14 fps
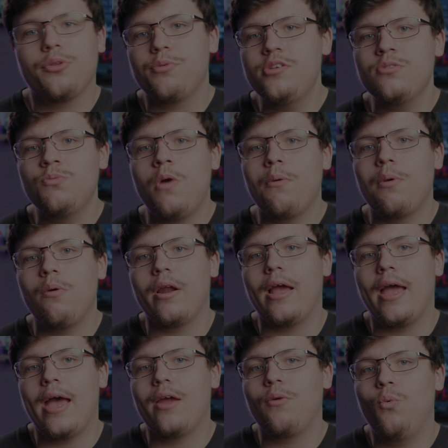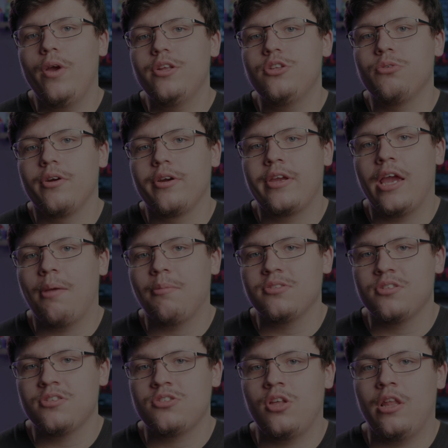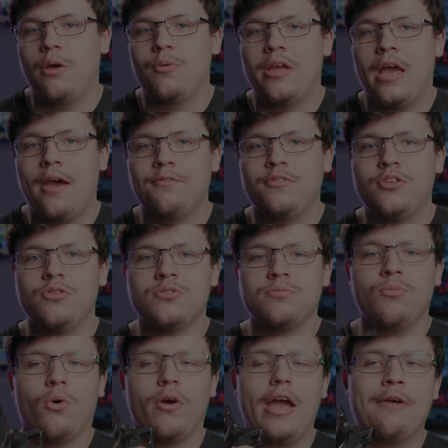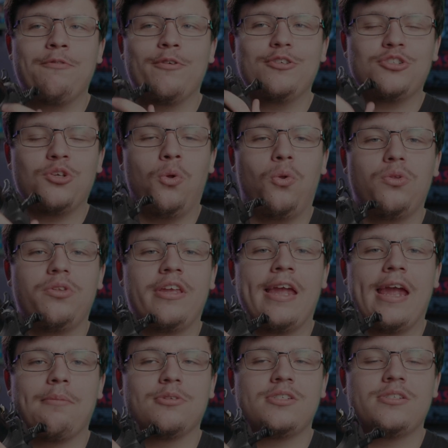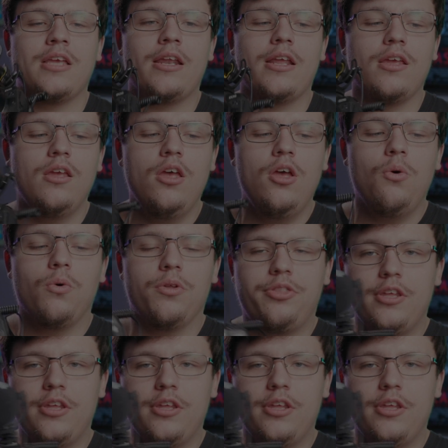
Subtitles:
the reason why we want to add weight to our cameras is so that we have to use more effort to hold the camera steady. With